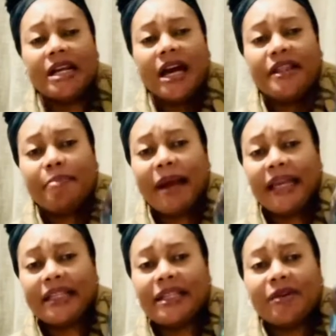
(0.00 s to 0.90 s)
And the bag
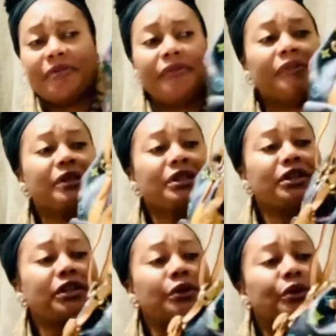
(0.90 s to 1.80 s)
itself is
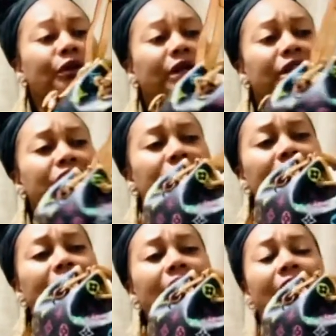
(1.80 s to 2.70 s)
in good condition,
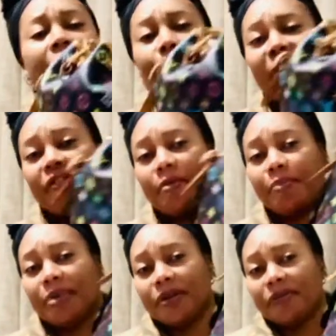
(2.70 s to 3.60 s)
apart from a
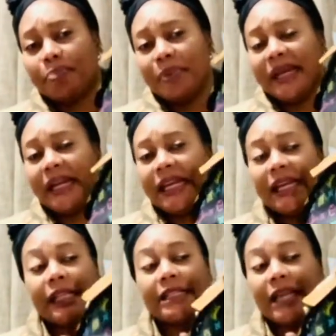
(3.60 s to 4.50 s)
bit of pinning
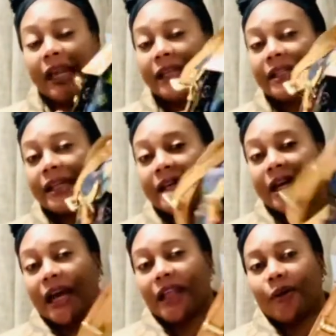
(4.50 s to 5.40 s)
inside.
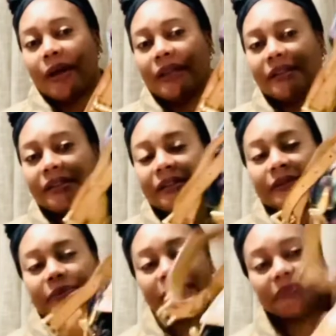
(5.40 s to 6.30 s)
Otherwise,
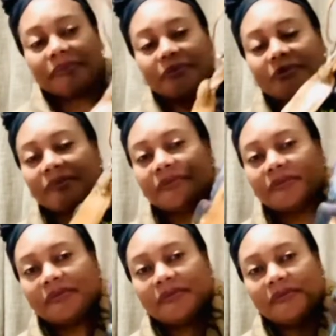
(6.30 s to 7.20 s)

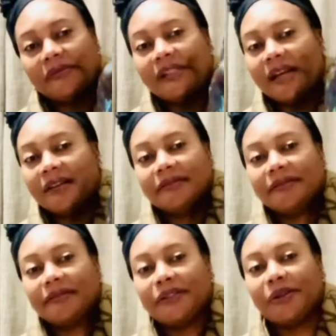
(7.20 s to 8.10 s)
yeah,
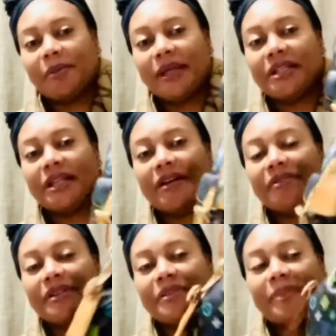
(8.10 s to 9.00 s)
so much in love
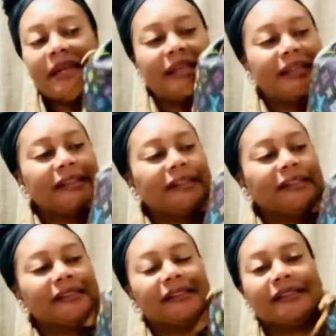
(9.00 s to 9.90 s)
with this bag.
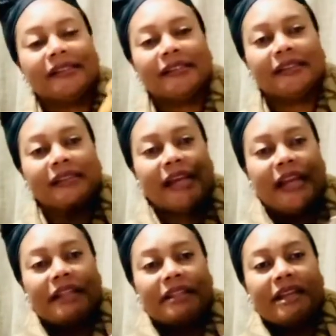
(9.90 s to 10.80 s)

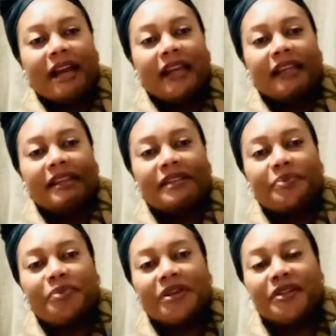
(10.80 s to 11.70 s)
And the tag is
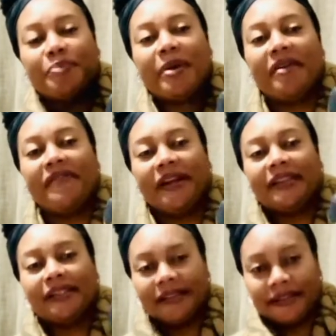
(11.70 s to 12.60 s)
just perfect.